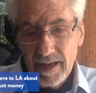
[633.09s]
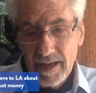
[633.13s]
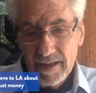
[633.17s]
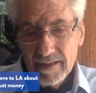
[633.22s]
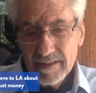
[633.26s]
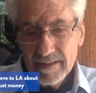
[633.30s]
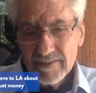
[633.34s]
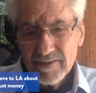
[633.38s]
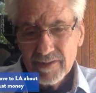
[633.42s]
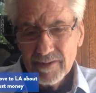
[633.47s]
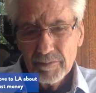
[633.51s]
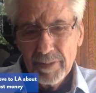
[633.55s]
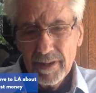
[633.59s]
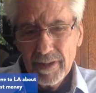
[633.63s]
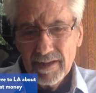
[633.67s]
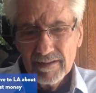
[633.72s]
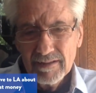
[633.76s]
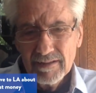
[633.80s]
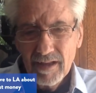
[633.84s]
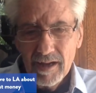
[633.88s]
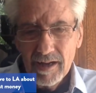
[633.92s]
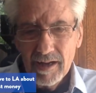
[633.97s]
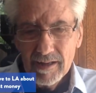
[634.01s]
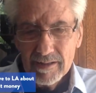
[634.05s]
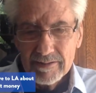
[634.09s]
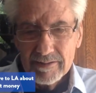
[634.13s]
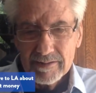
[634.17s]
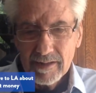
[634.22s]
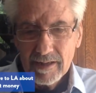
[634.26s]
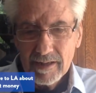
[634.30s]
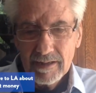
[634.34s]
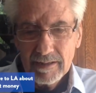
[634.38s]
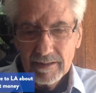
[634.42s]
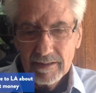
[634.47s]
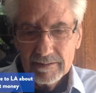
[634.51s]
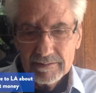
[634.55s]
It's a big loss.
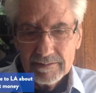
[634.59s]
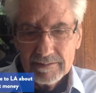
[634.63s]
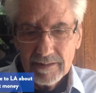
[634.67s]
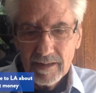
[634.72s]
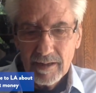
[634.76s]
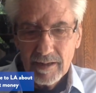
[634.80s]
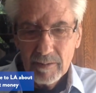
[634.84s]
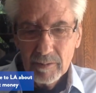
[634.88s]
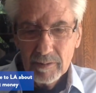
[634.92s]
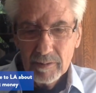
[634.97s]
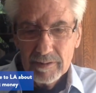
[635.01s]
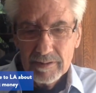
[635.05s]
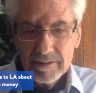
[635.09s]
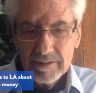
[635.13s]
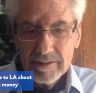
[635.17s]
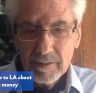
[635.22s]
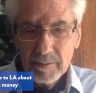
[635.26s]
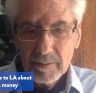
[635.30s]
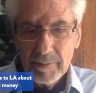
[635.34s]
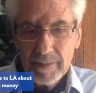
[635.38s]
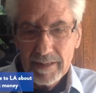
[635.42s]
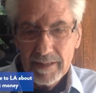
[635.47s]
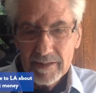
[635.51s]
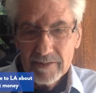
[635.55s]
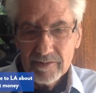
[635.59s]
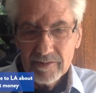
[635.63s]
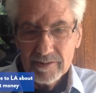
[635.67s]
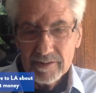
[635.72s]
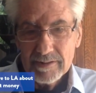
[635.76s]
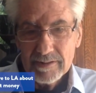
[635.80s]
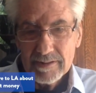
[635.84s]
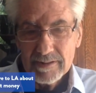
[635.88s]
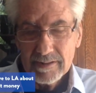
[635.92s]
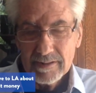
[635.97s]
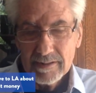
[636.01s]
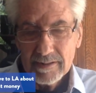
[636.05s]
I wouldn't diminish
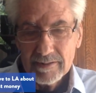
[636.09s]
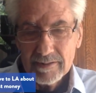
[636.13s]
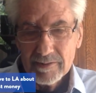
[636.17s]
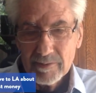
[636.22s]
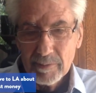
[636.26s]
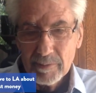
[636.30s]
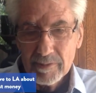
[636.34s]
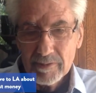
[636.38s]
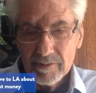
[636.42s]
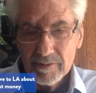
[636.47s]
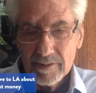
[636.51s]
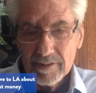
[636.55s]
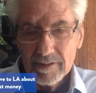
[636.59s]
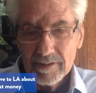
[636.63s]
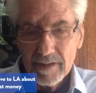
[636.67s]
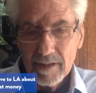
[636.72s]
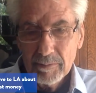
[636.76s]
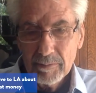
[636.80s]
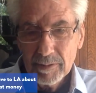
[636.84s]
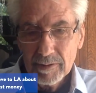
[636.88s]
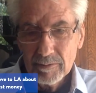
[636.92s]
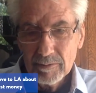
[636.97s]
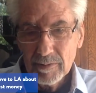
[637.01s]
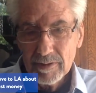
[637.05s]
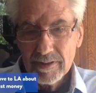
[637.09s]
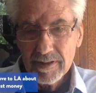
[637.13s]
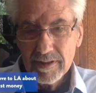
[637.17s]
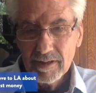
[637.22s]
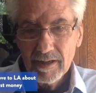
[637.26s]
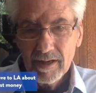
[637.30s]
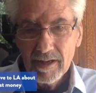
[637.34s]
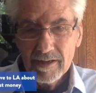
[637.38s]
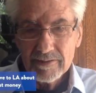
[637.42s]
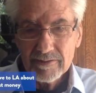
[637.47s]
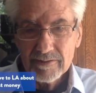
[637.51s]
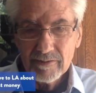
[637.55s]
it, especially coupled with the
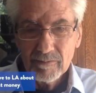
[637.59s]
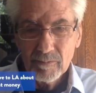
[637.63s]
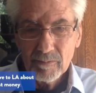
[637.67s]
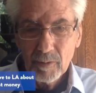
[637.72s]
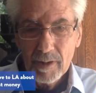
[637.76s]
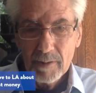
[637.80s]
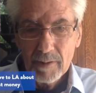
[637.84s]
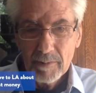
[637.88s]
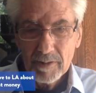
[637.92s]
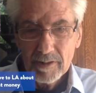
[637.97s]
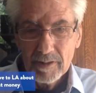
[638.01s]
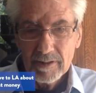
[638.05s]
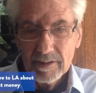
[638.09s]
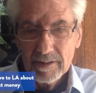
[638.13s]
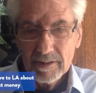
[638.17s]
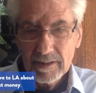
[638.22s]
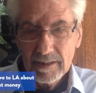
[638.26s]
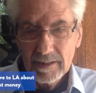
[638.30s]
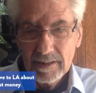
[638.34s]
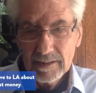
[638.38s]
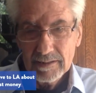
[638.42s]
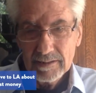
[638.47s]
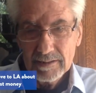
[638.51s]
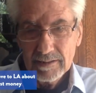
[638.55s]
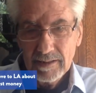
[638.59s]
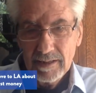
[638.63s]
loss of Weber.